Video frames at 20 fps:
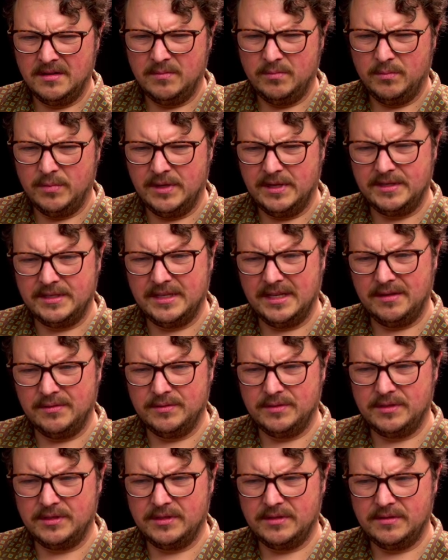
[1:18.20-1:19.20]
But it
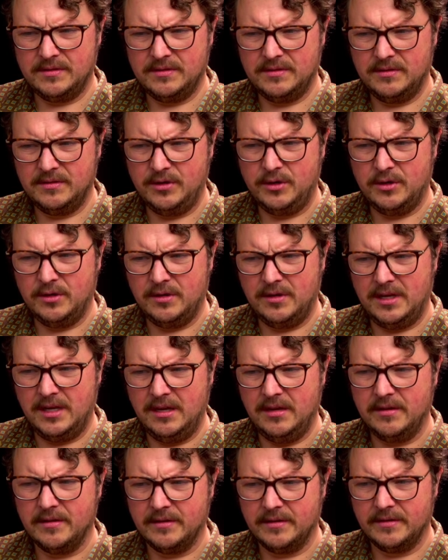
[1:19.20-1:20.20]
sounds good
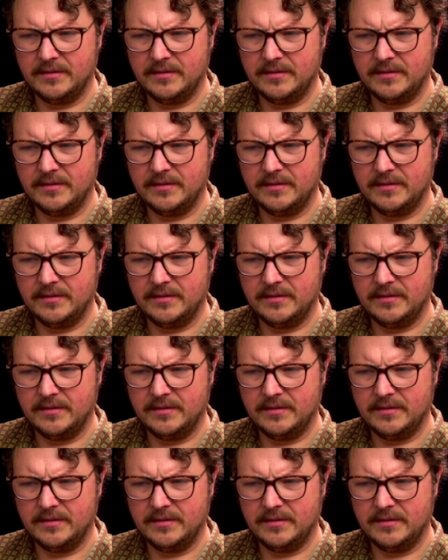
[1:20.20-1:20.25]
here.